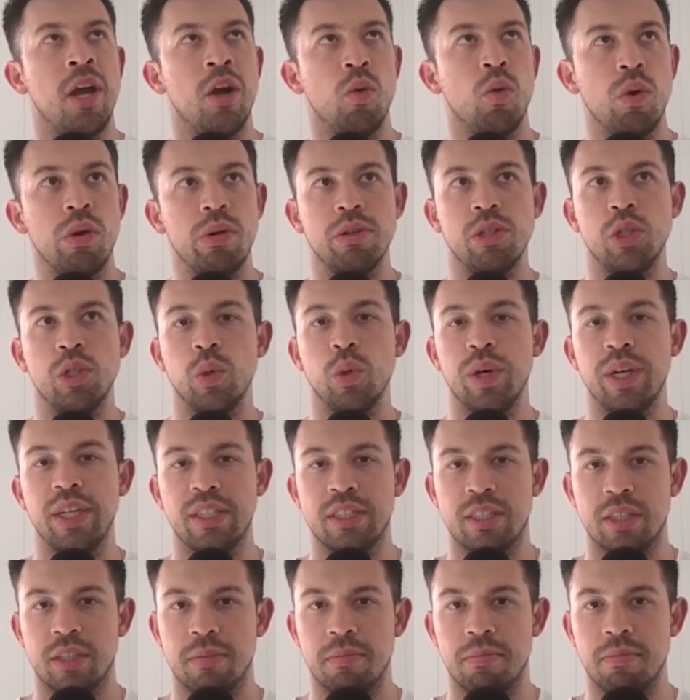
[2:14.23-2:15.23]
We were doing
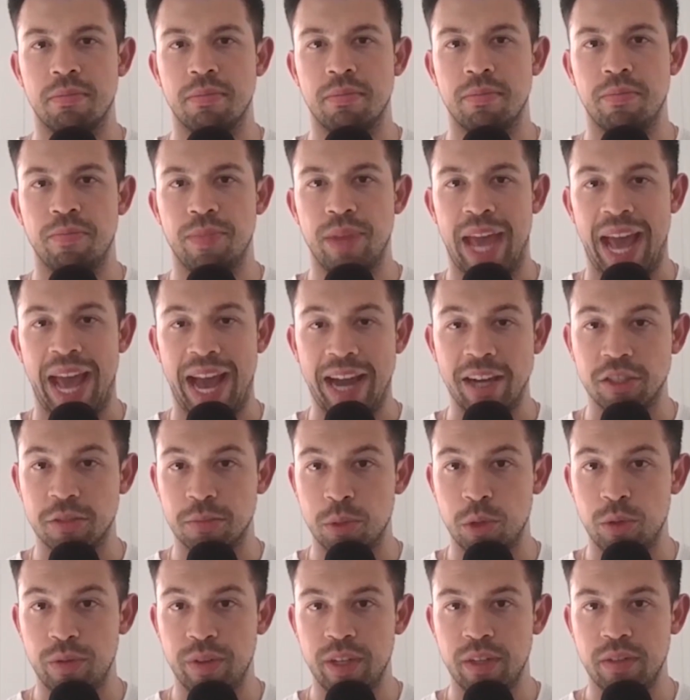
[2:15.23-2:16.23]
some house
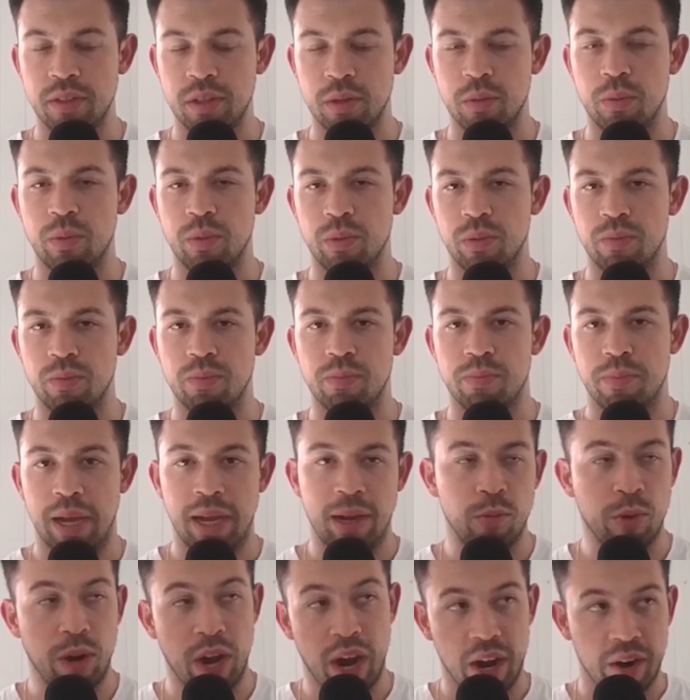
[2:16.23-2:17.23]
moving. So
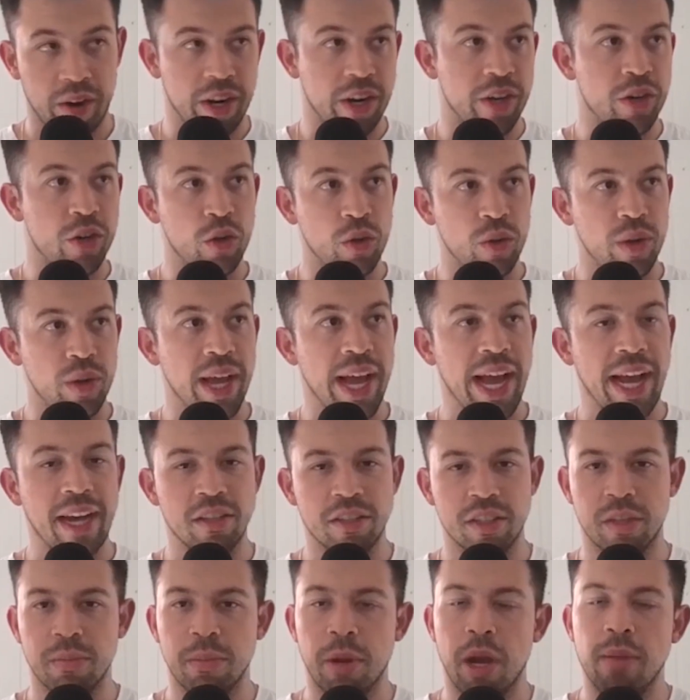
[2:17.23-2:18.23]
we are in a new house
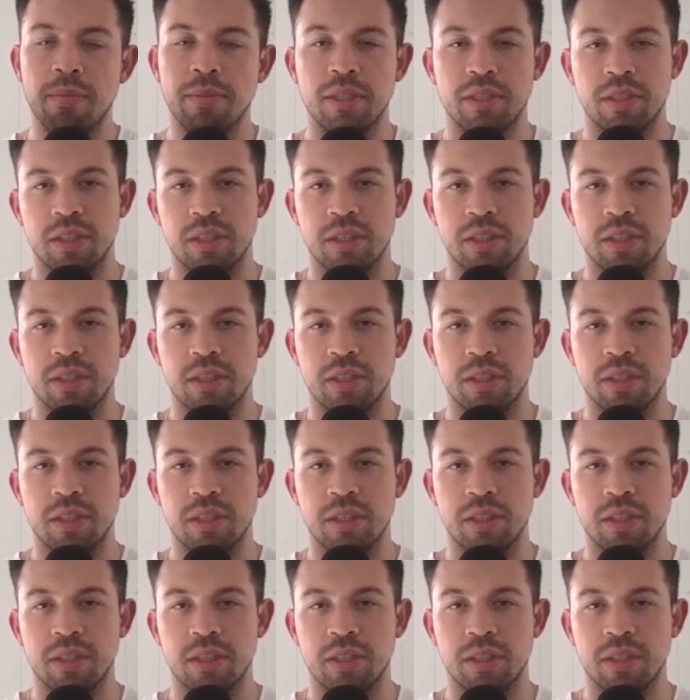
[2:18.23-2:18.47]
at the moment.